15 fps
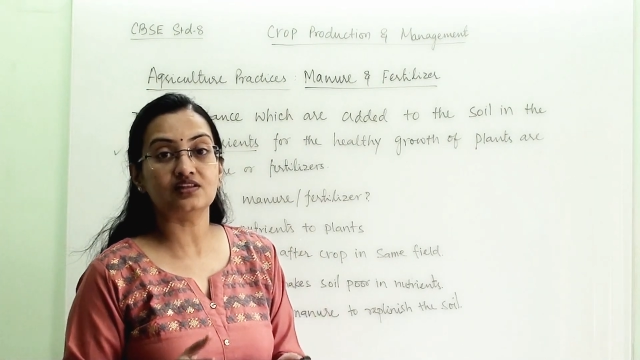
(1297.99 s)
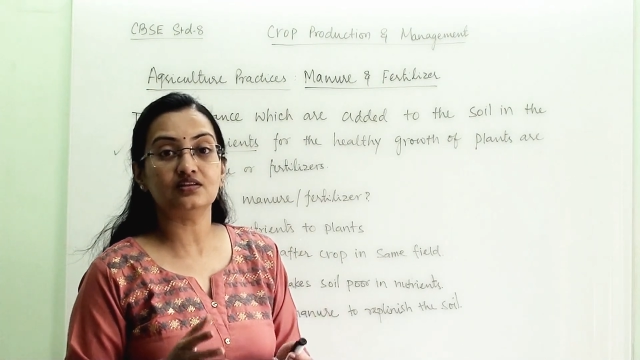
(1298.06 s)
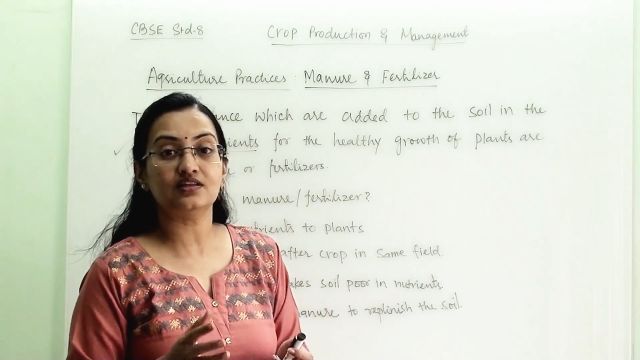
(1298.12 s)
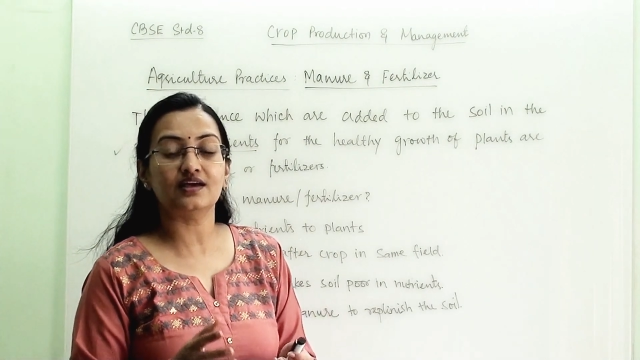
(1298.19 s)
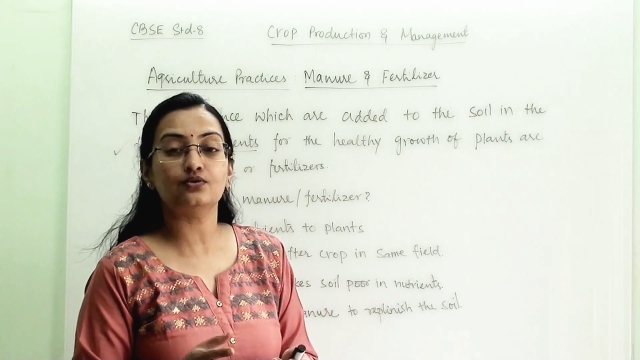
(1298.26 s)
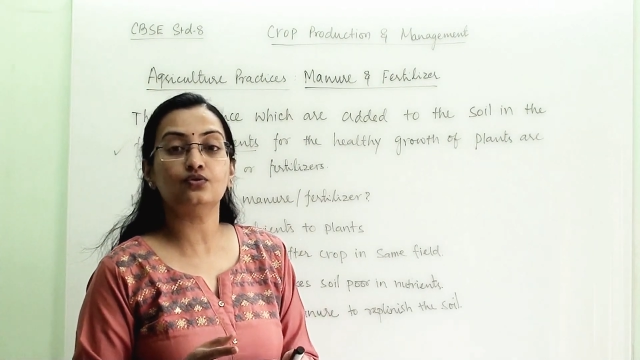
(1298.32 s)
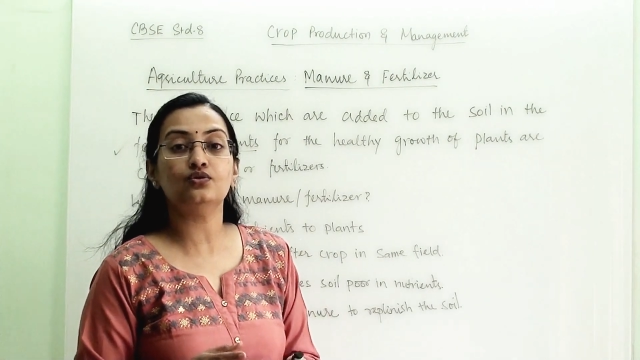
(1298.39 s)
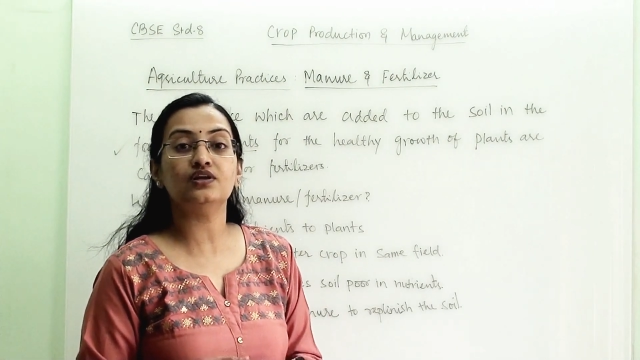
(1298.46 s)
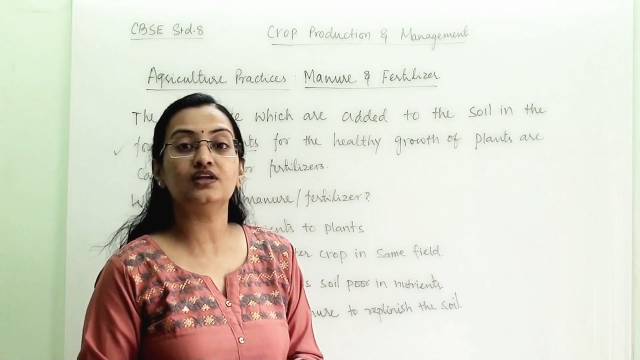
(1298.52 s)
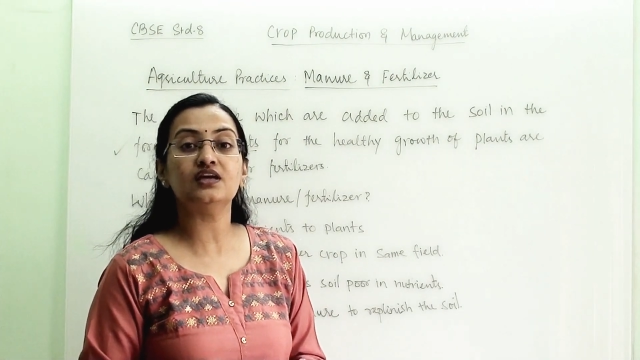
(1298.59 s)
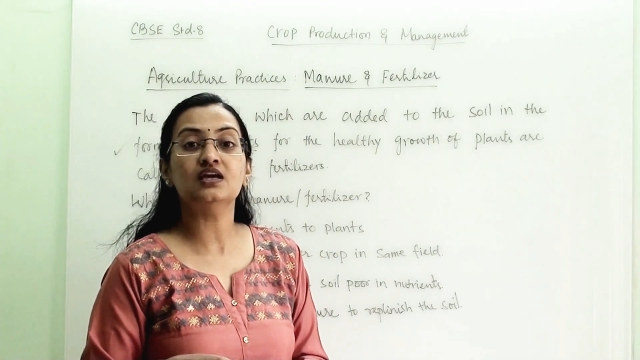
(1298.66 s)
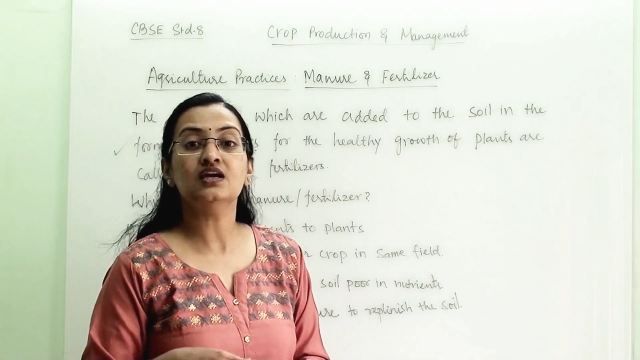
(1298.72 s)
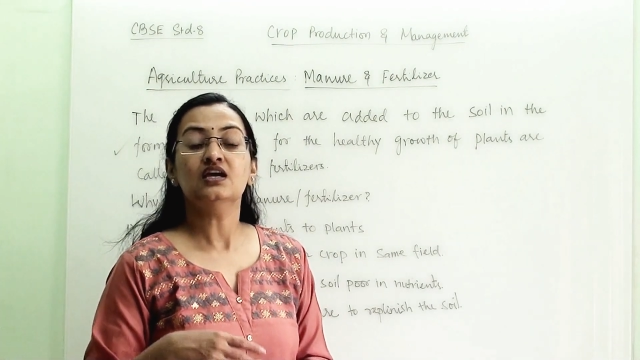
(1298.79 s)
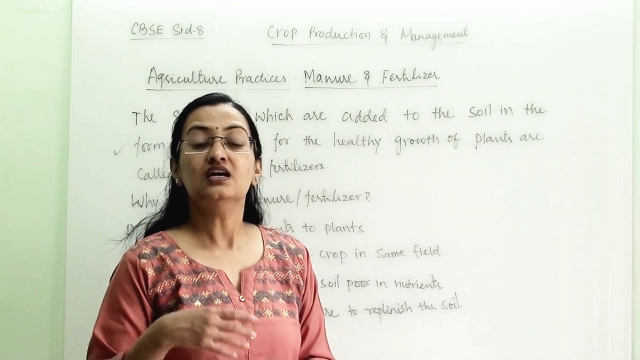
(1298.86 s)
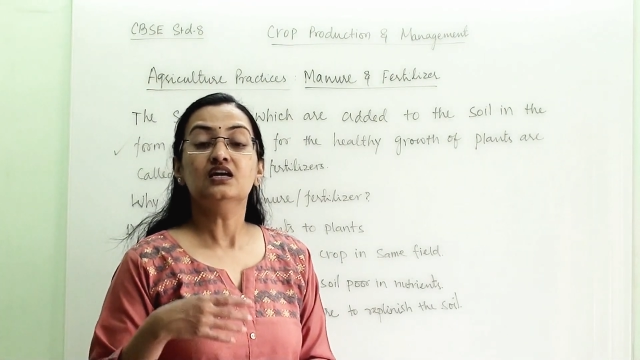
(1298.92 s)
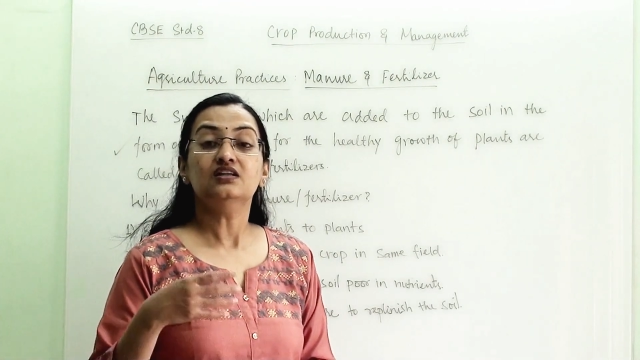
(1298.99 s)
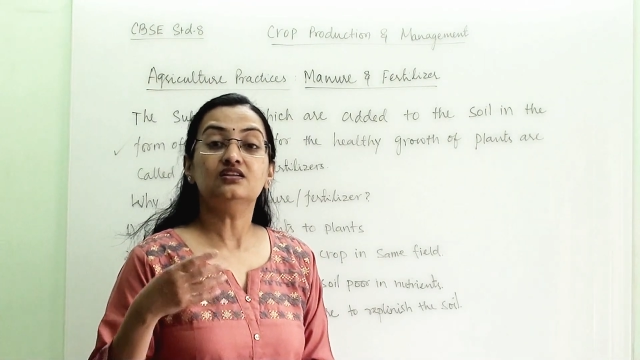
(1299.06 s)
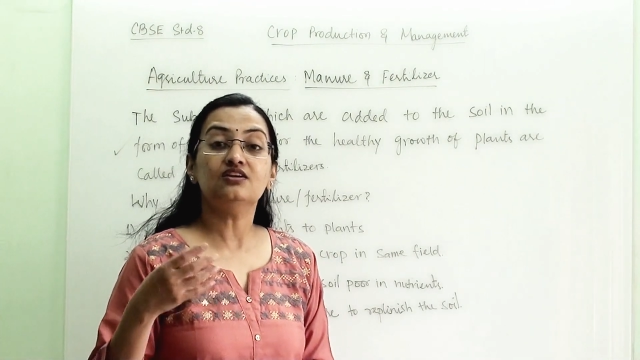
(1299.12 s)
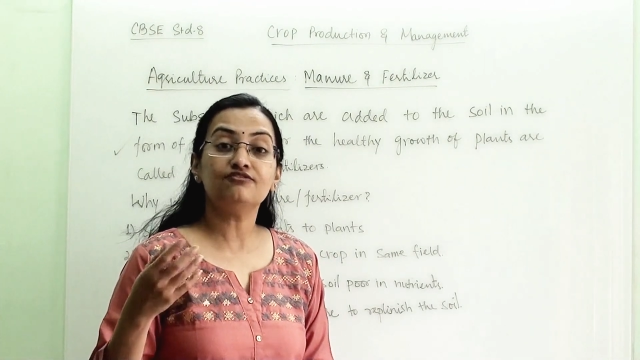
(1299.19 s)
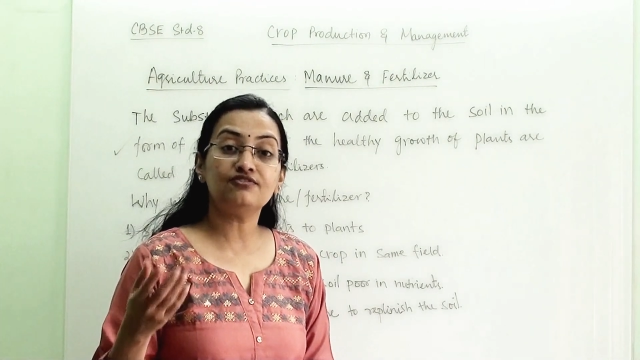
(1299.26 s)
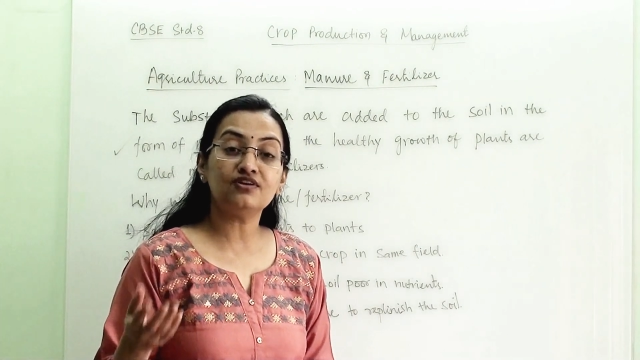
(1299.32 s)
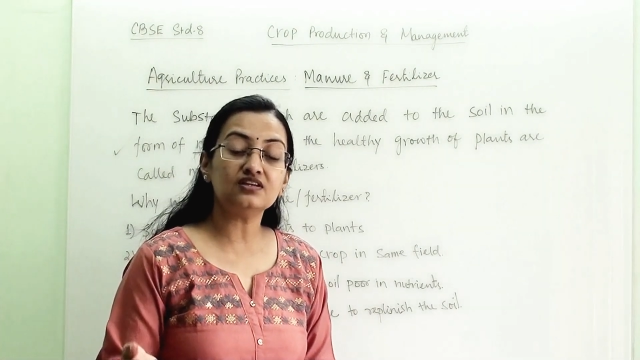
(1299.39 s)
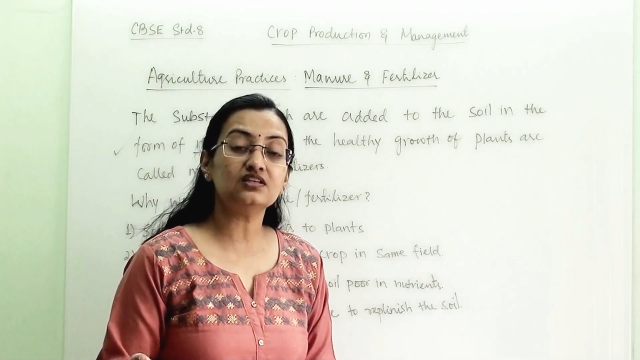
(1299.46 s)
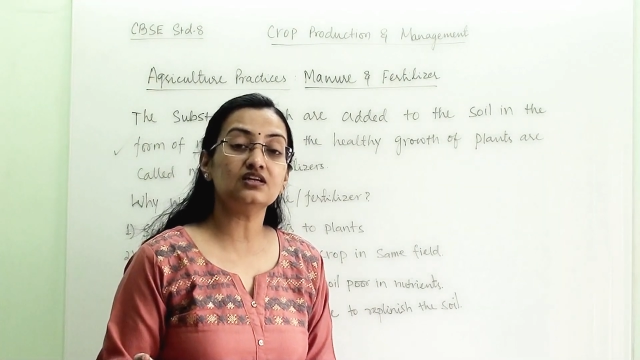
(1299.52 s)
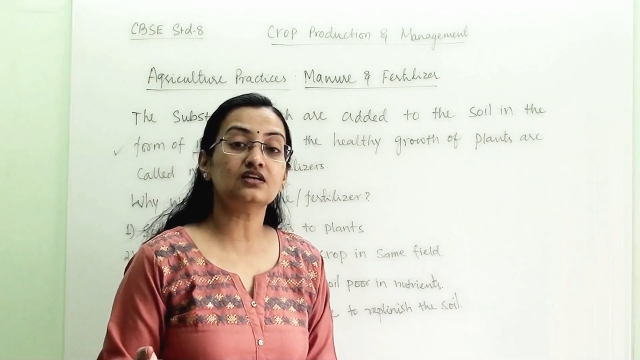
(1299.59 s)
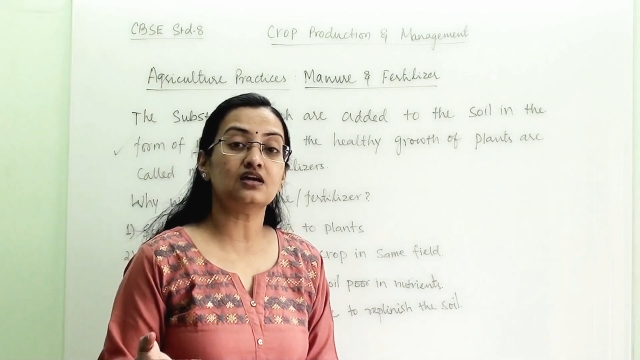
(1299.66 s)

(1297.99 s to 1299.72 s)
then only the further